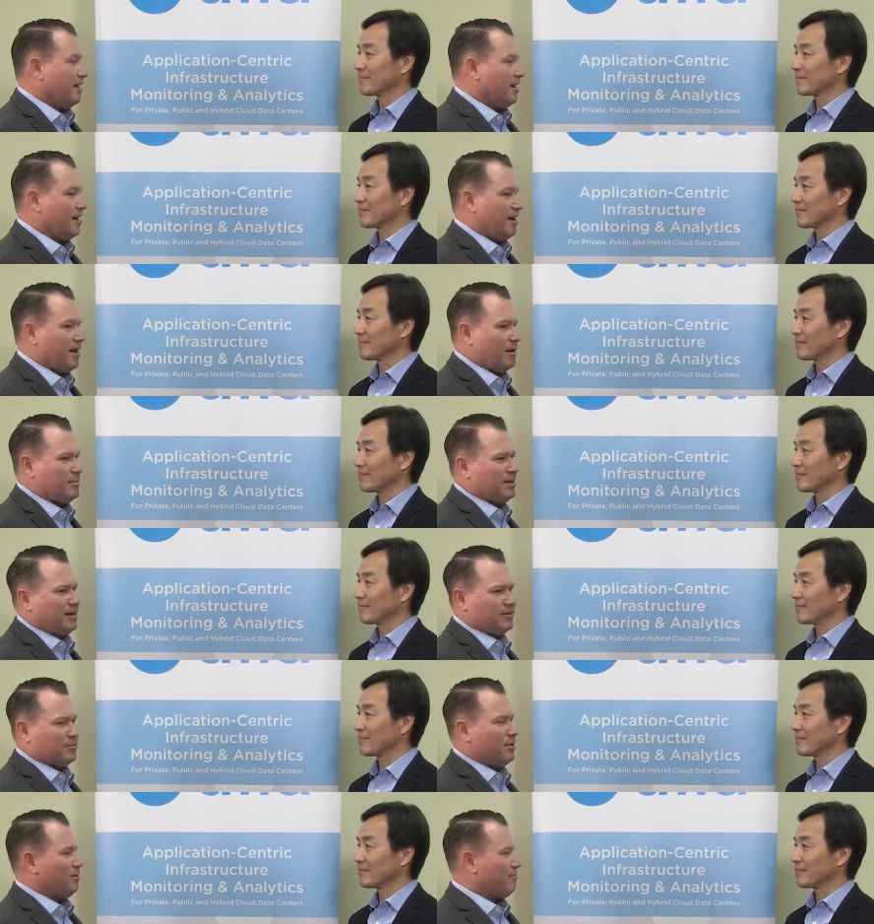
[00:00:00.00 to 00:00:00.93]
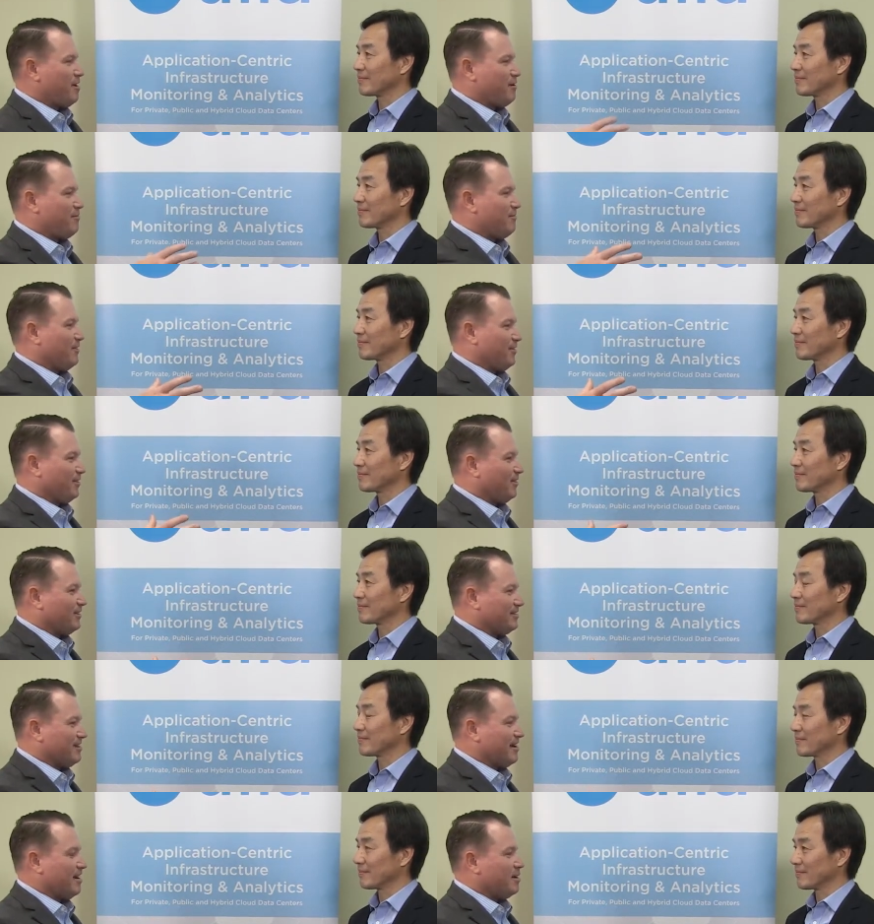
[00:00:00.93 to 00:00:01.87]
Speaker 1: I mean, has been around for a
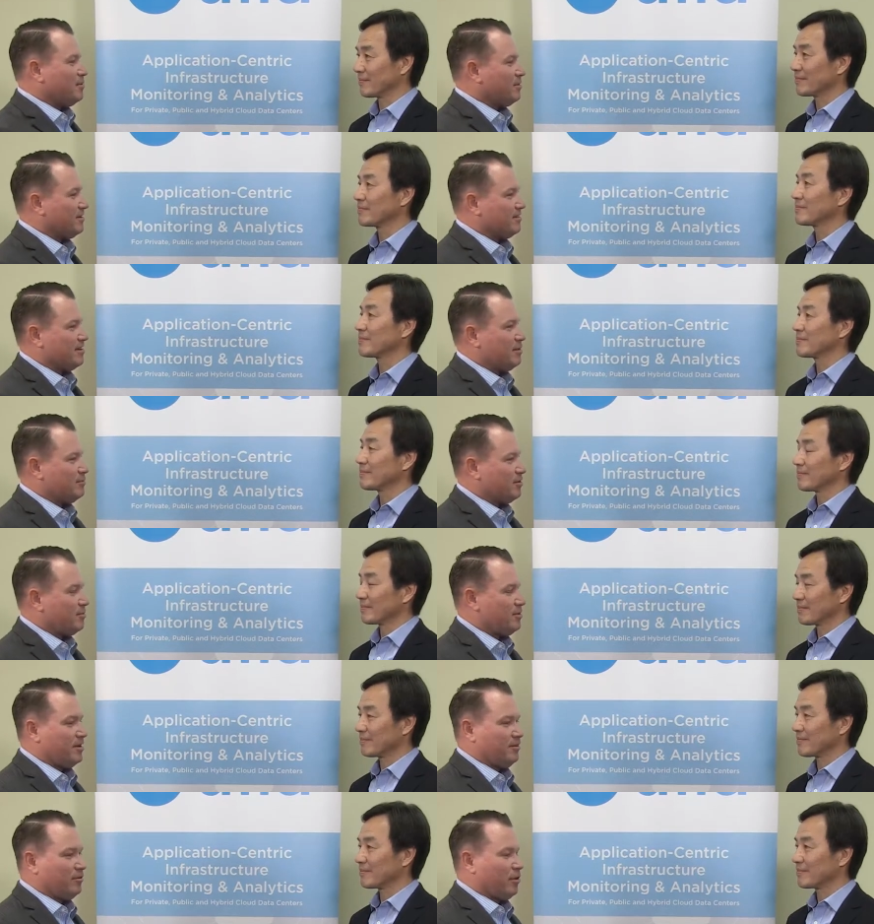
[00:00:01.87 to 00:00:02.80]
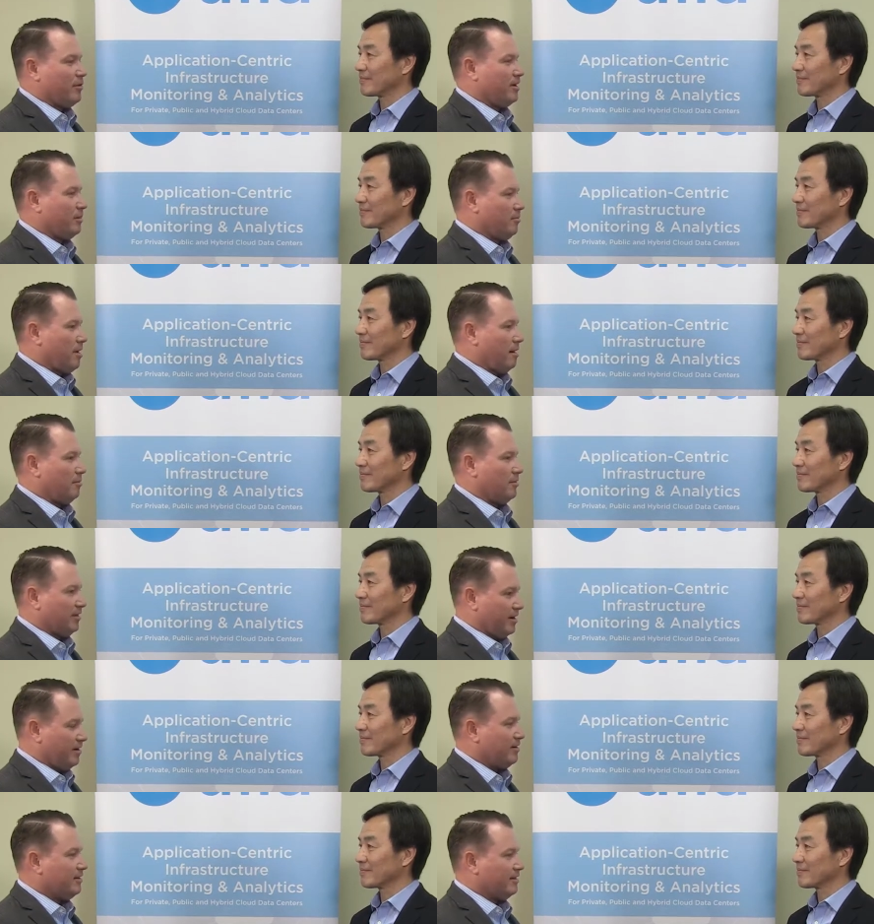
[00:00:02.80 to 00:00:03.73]
long time, but it seems to be growing in
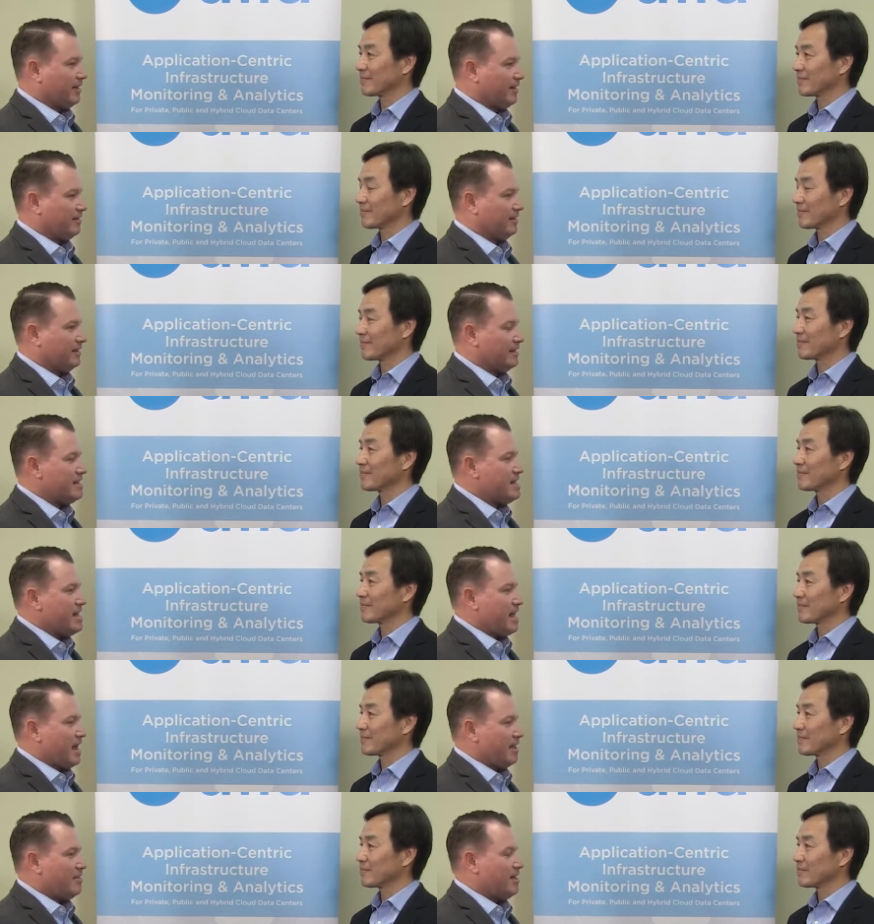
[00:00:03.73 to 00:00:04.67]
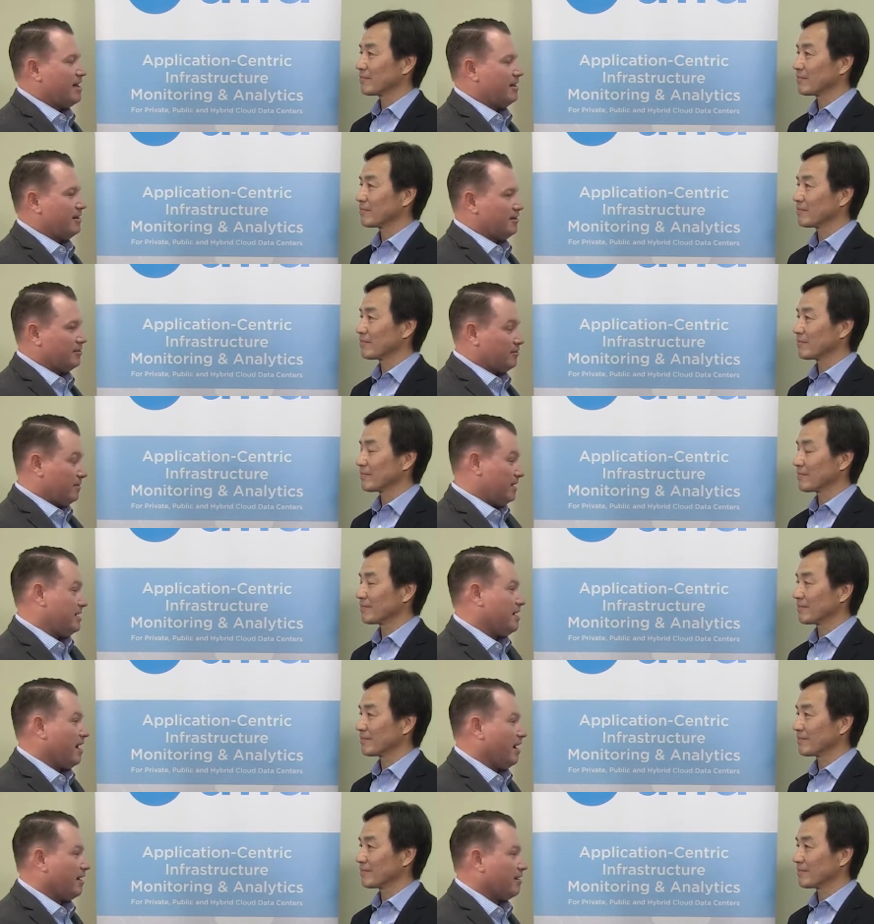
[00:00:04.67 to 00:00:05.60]
popularity lately, and that is
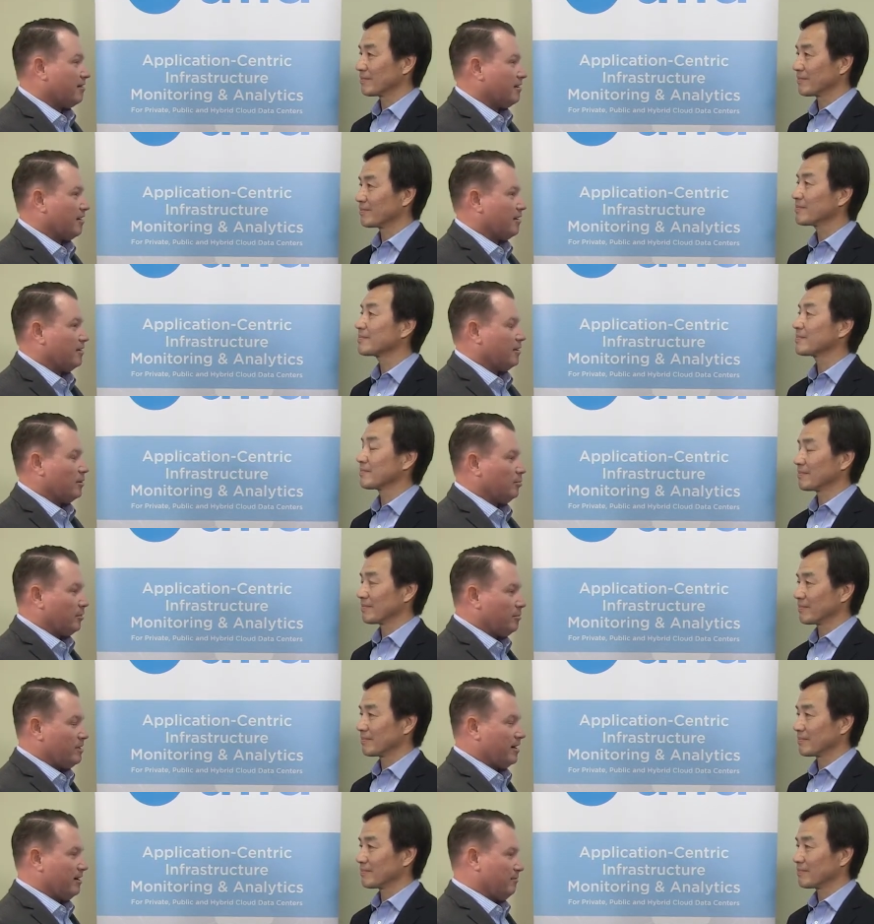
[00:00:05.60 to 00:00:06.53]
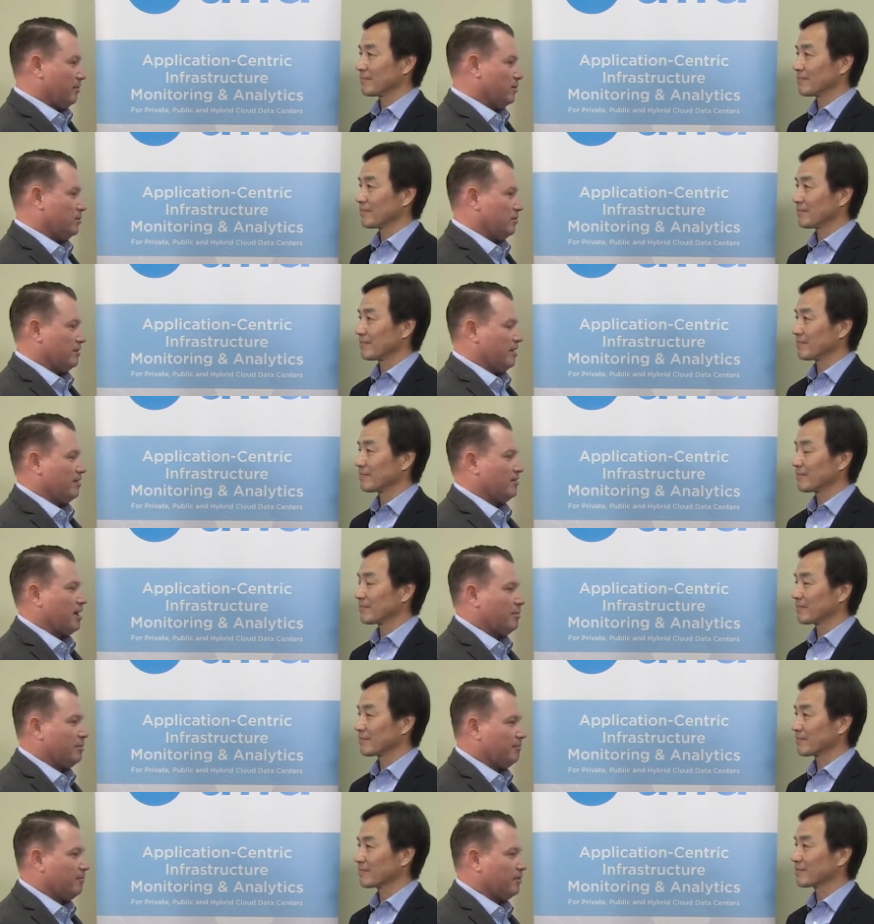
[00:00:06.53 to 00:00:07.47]
VDI, implementing virtual
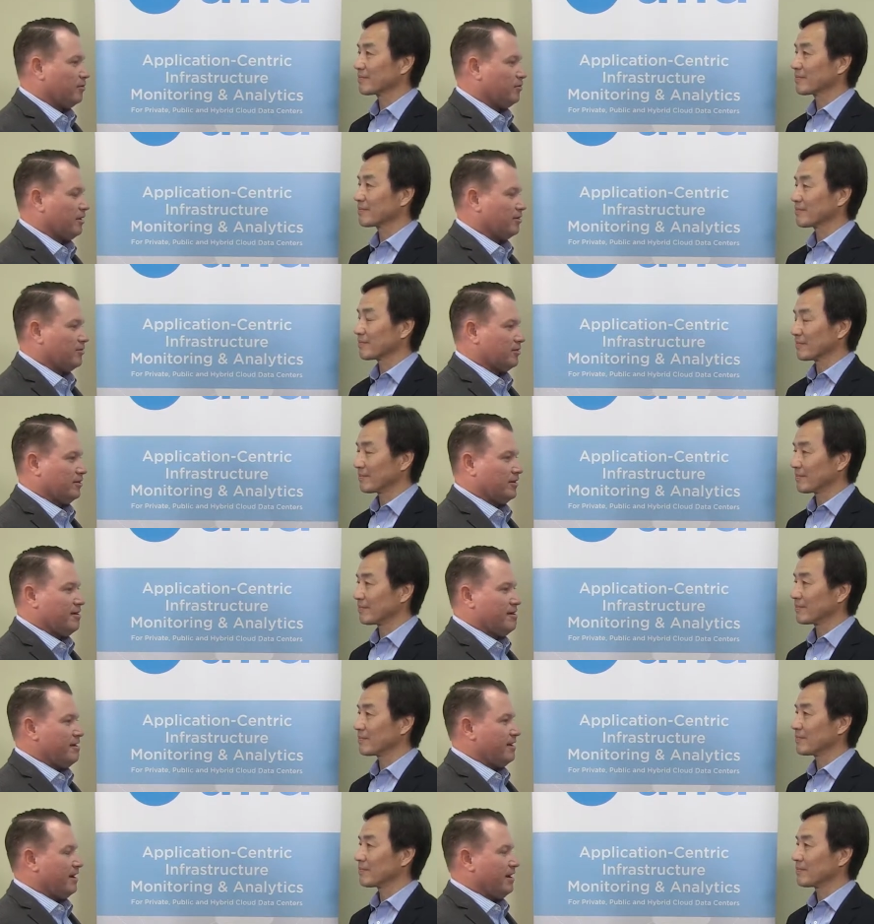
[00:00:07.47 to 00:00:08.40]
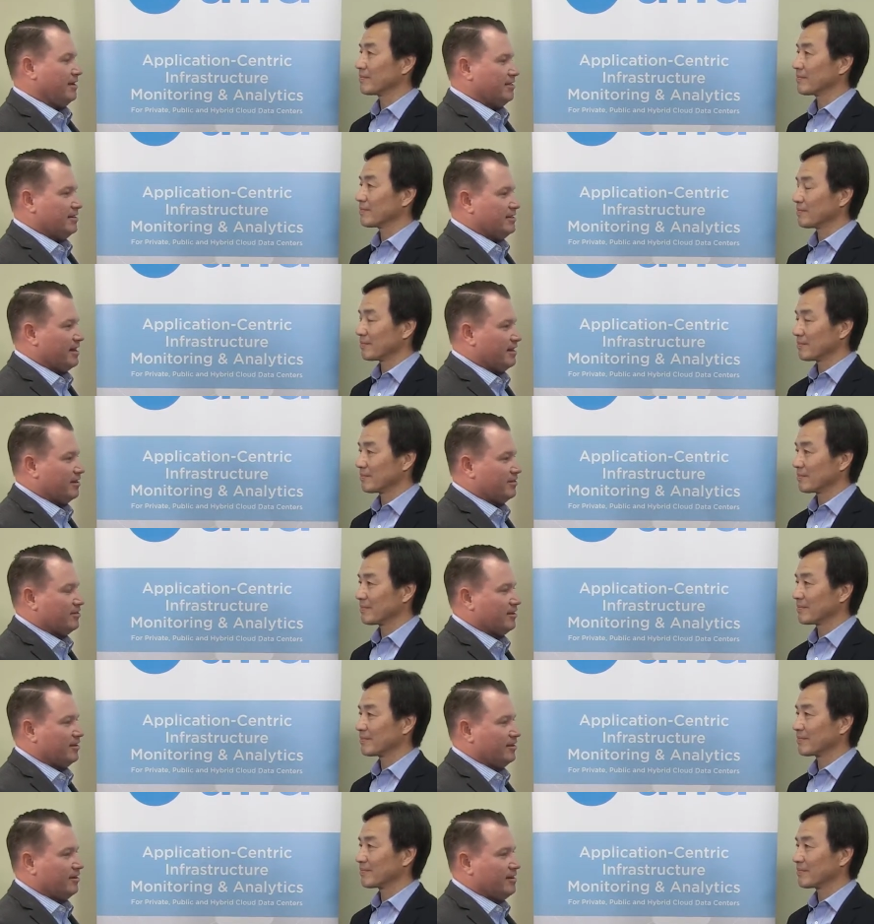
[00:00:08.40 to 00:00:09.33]
desktop infrastructure in the data
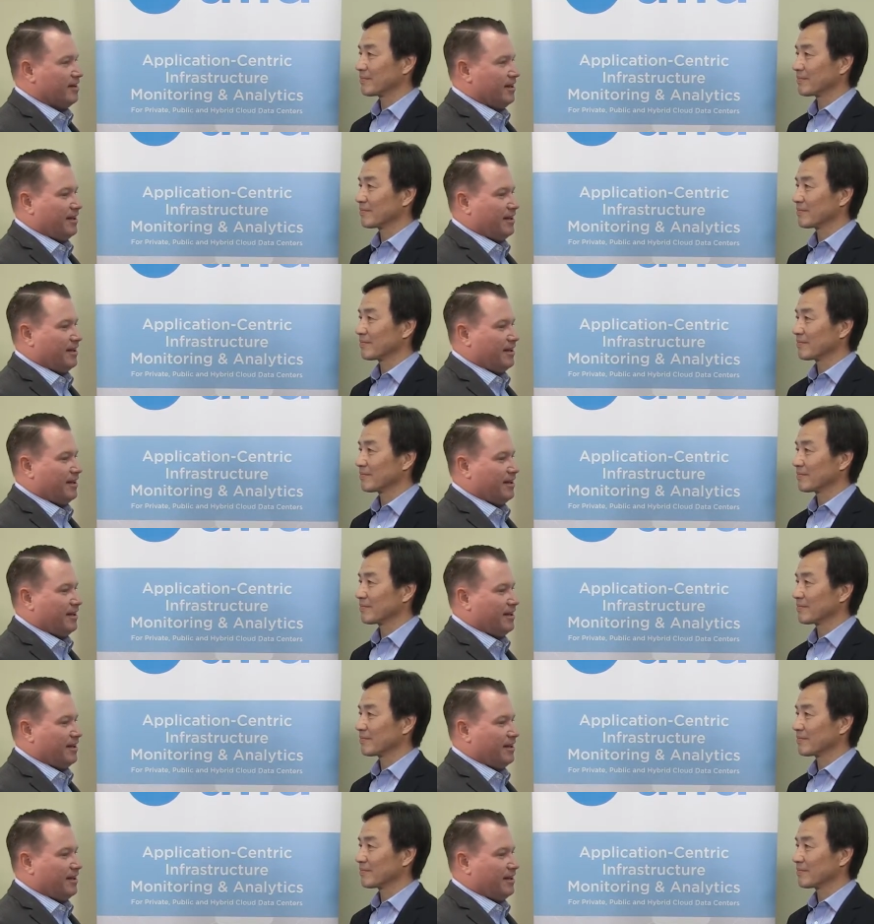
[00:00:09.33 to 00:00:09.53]
center.